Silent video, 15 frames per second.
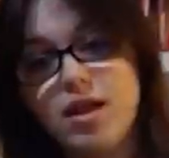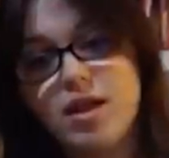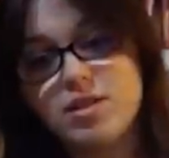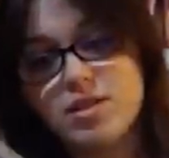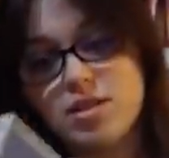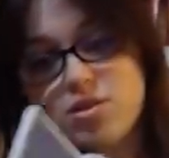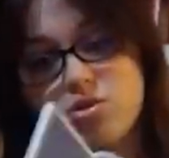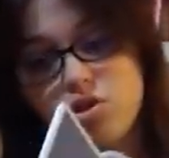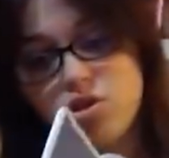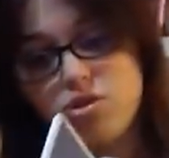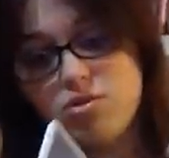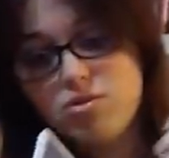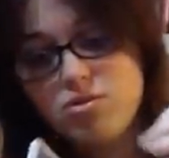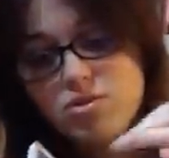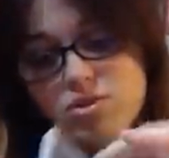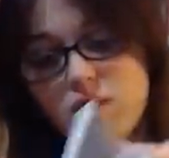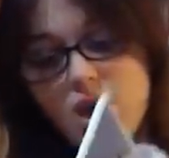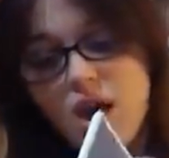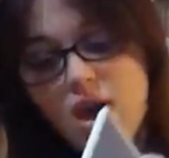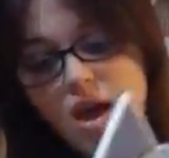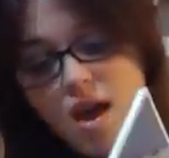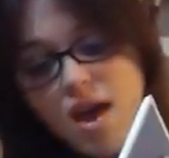I guess that's her shoes.
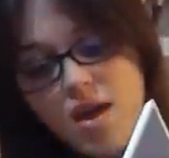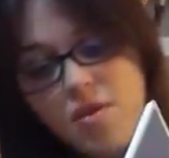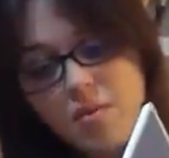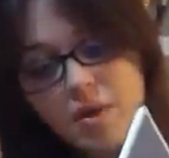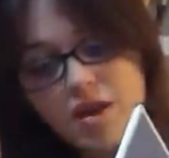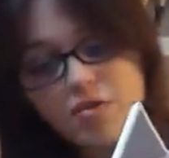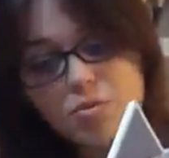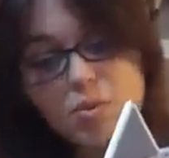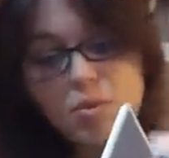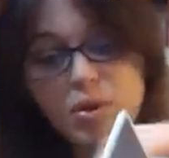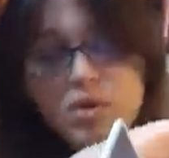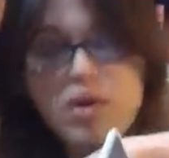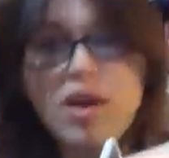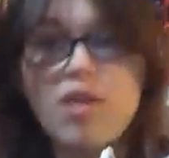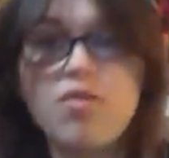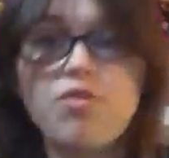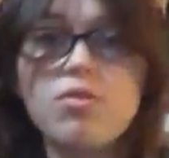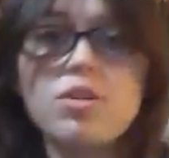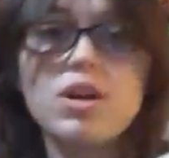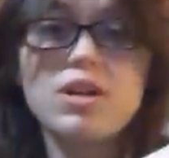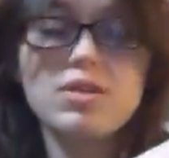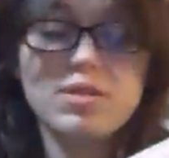And then we're gonna have to be real
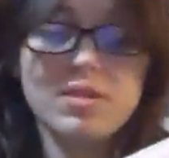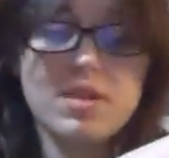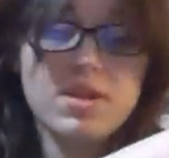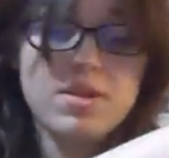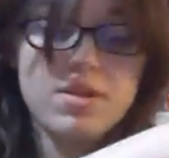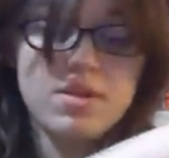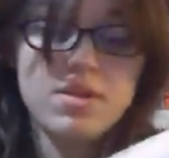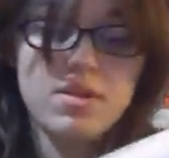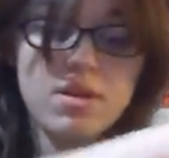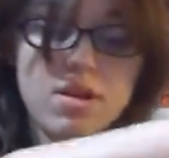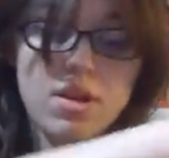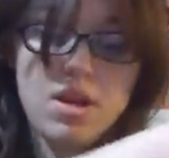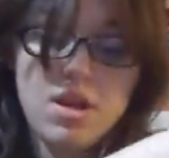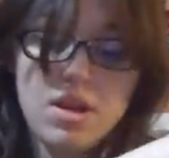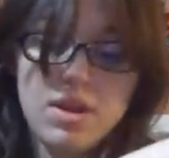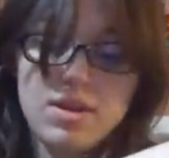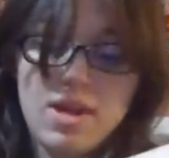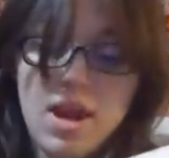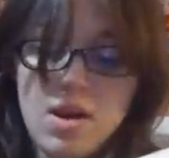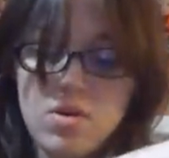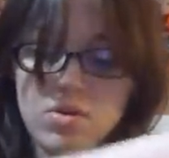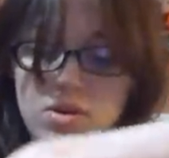careful because the
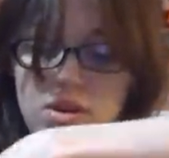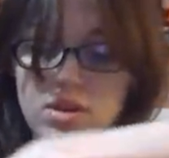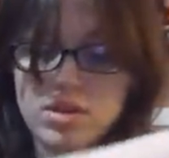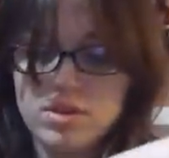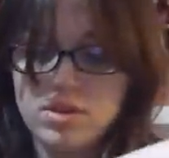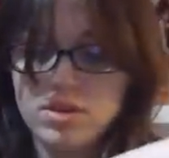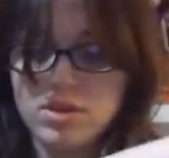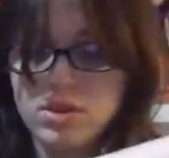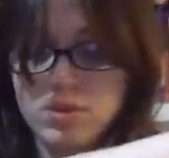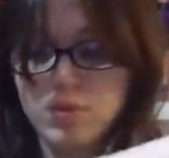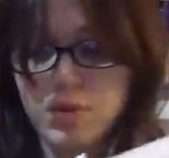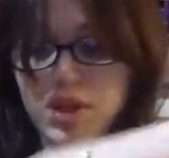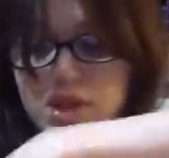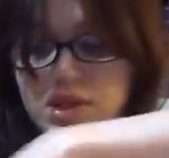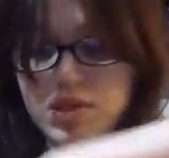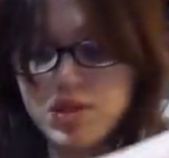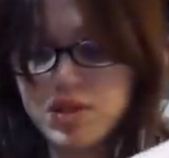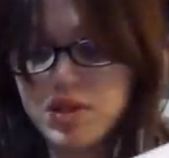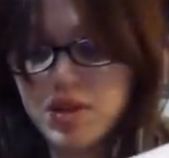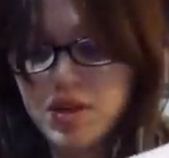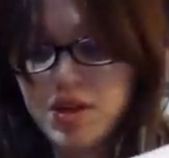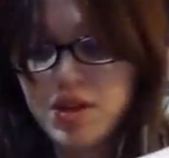gown is
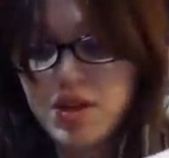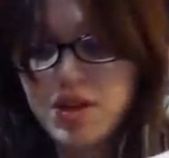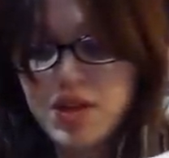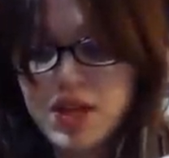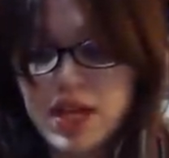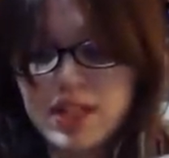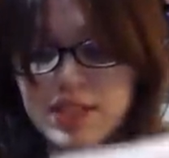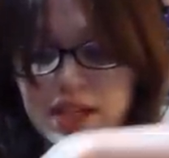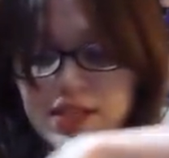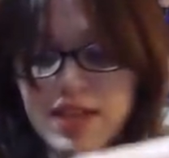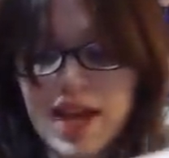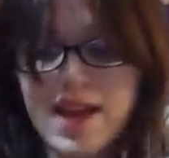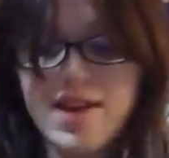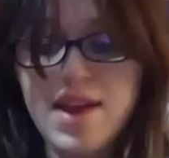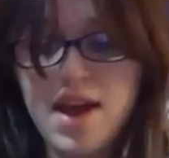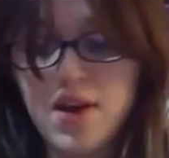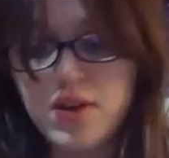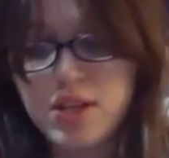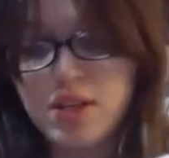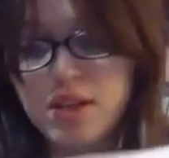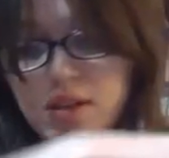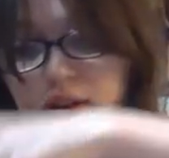placed, it's like tied down
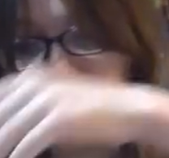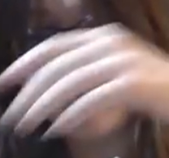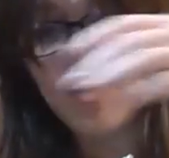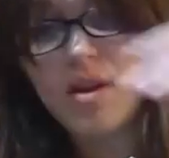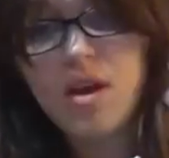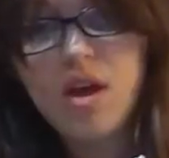in,